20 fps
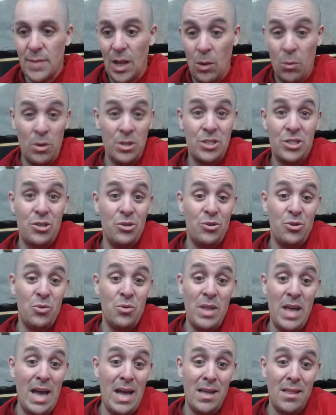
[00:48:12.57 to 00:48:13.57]
Once you
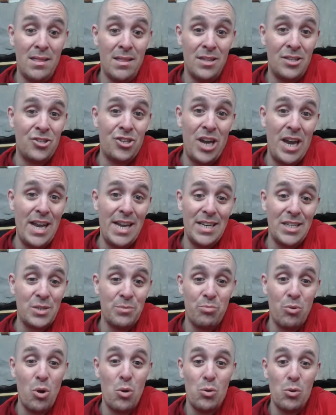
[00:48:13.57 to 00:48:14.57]
do that, the chain is
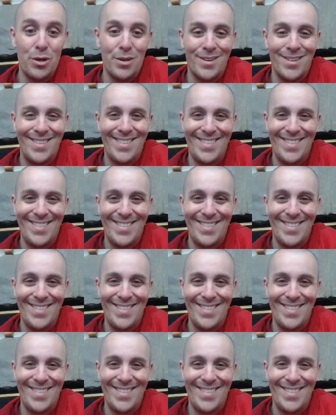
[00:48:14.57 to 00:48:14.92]
broken.